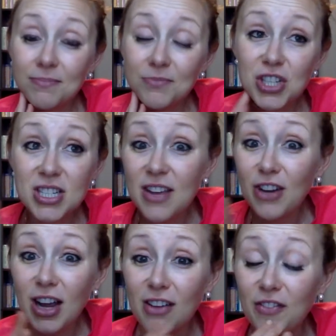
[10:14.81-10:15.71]
She's
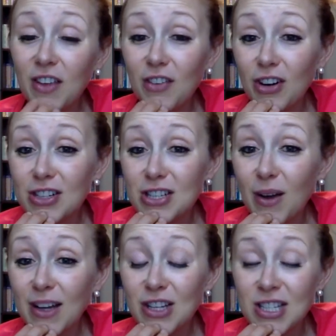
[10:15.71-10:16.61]
never had a fever, and so
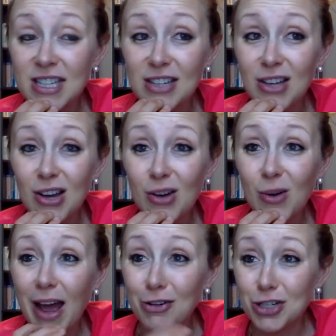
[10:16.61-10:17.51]
I just didn't know
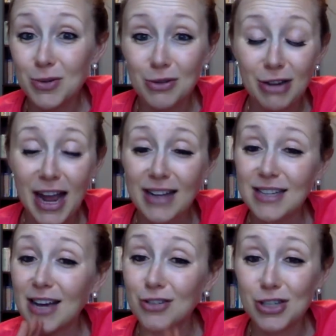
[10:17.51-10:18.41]
how she would react,
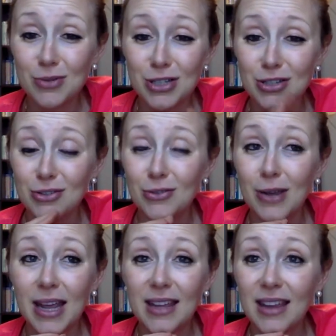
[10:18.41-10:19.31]
how she would do,
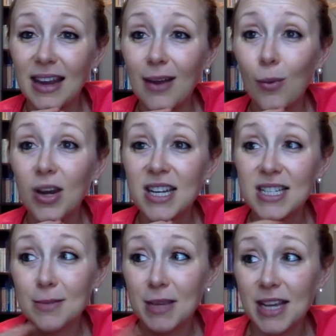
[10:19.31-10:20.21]
and, like, I wanted
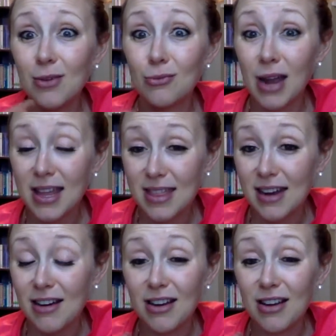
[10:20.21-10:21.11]
to be right
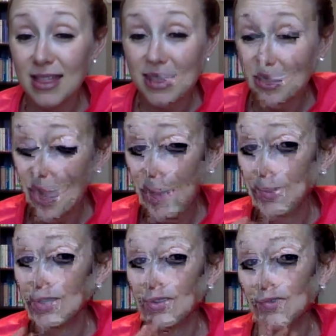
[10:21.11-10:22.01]
there if anything
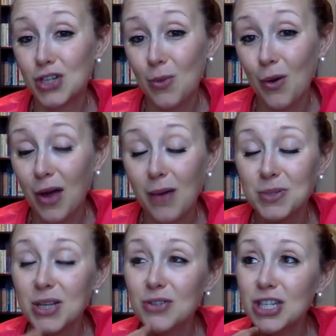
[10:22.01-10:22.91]
happened or if she woke up.
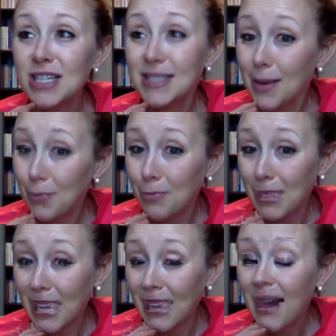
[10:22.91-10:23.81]
So she slept with
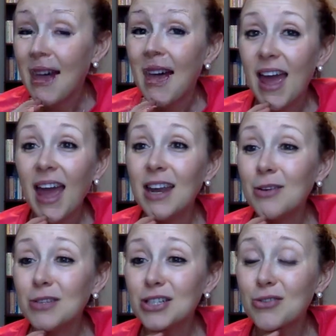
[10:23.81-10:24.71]
me, and
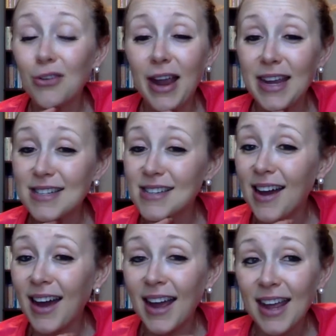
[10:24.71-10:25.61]
it was great.
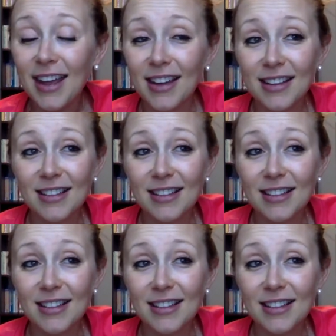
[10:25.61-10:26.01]
I